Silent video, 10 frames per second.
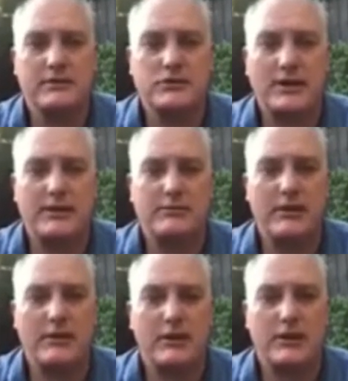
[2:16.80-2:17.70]
training
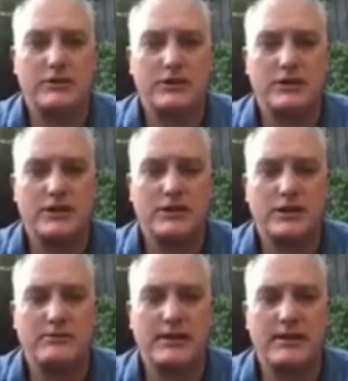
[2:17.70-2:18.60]
protocols and jet
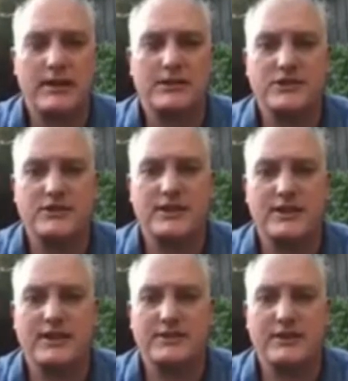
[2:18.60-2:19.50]
ski regulations
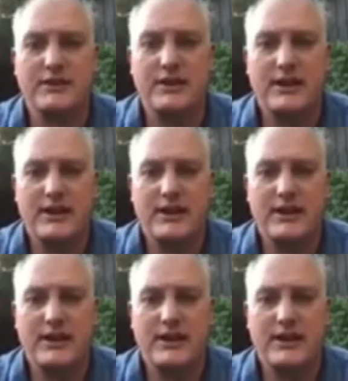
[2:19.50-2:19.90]
there. So